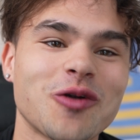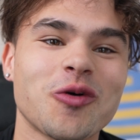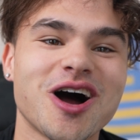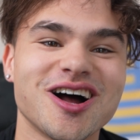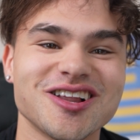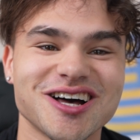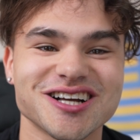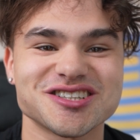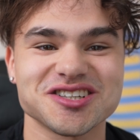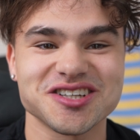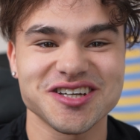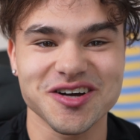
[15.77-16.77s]
while
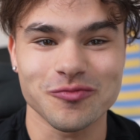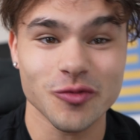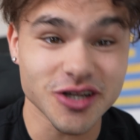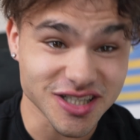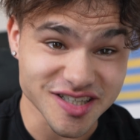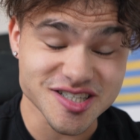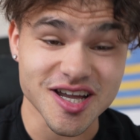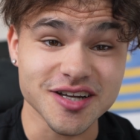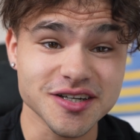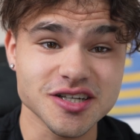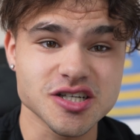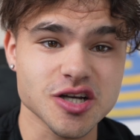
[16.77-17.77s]
actually. I'm really
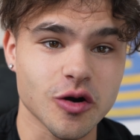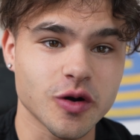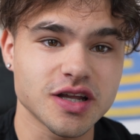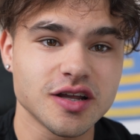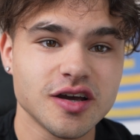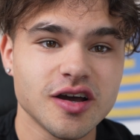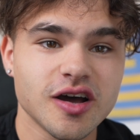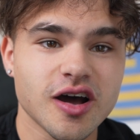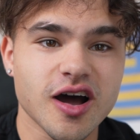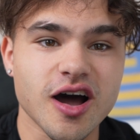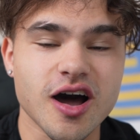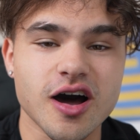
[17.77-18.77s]
excited to show it
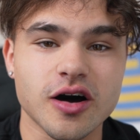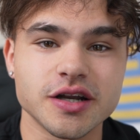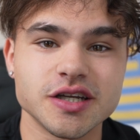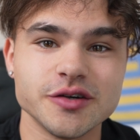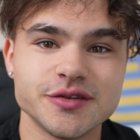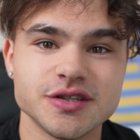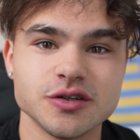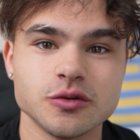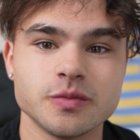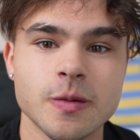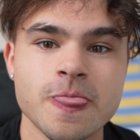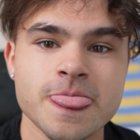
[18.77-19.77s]
on
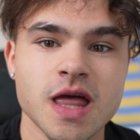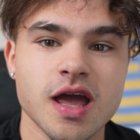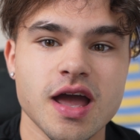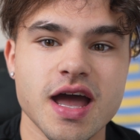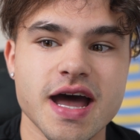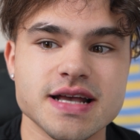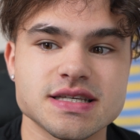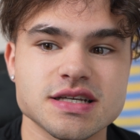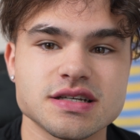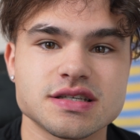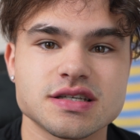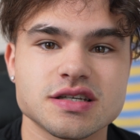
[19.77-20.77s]
YouTube as
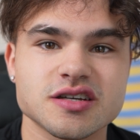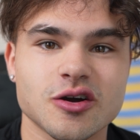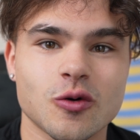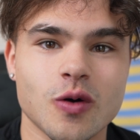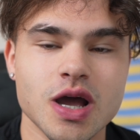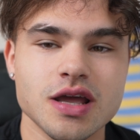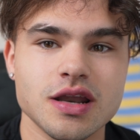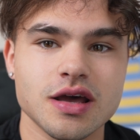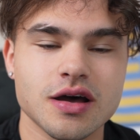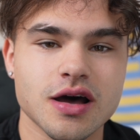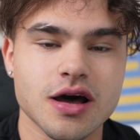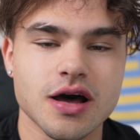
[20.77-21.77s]
it's quite
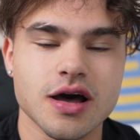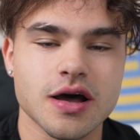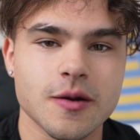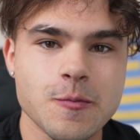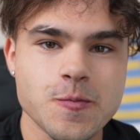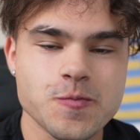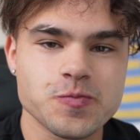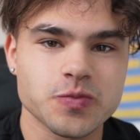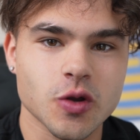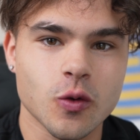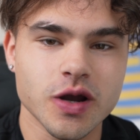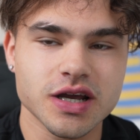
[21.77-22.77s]
a
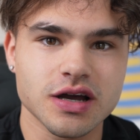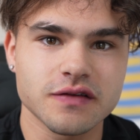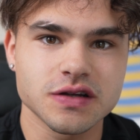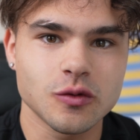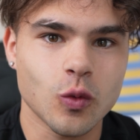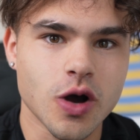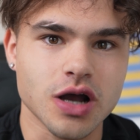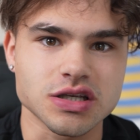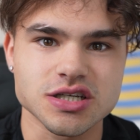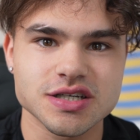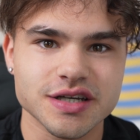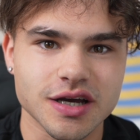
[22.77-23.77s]
coveted
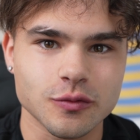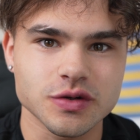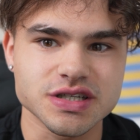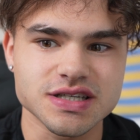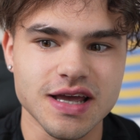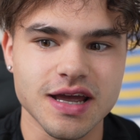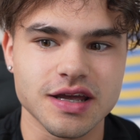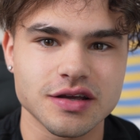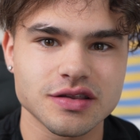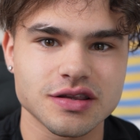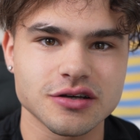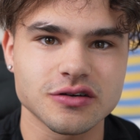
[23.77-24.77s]
watch, I will
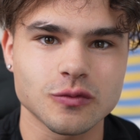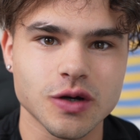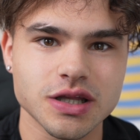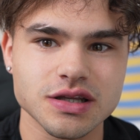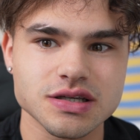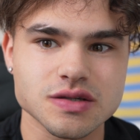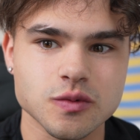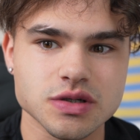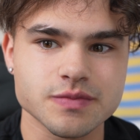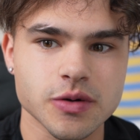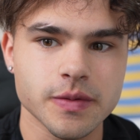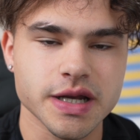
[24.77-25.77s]
say. The wait list
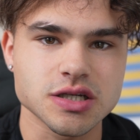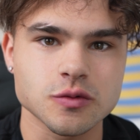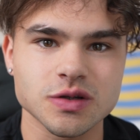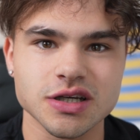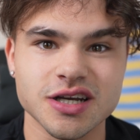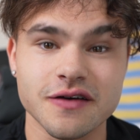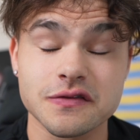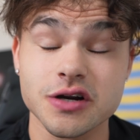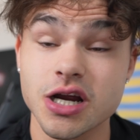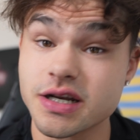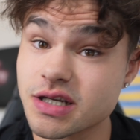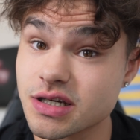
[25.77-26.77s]
was perpetually never
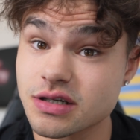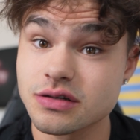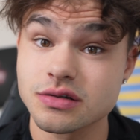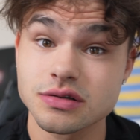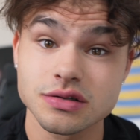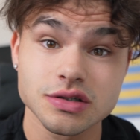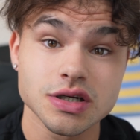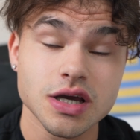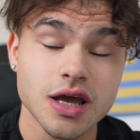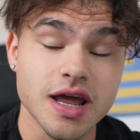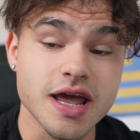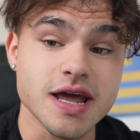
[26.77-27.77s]
ending
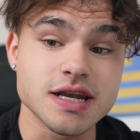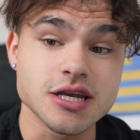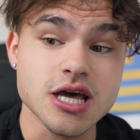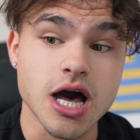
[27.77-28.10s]
and